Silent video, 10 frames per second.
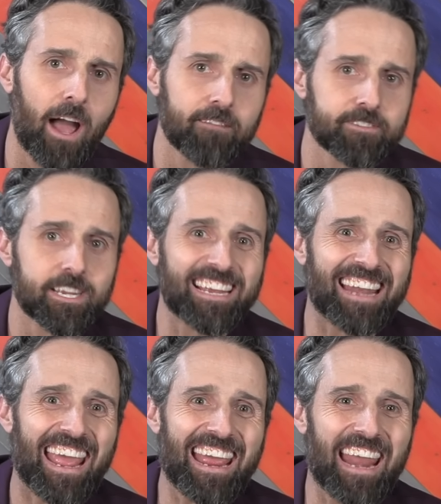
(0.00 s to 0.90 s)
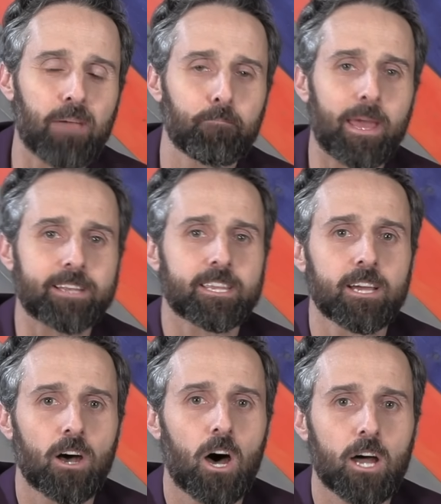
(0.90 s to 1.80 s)
I've seen in a bit
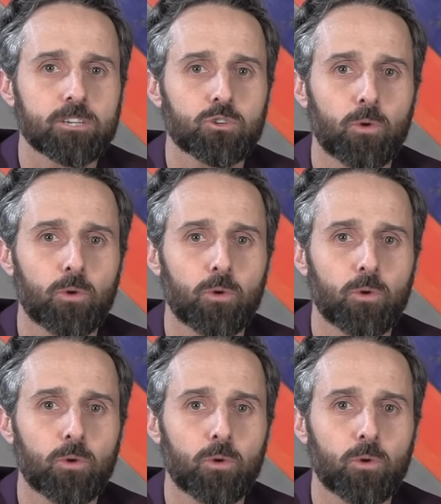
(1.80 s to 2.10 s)
on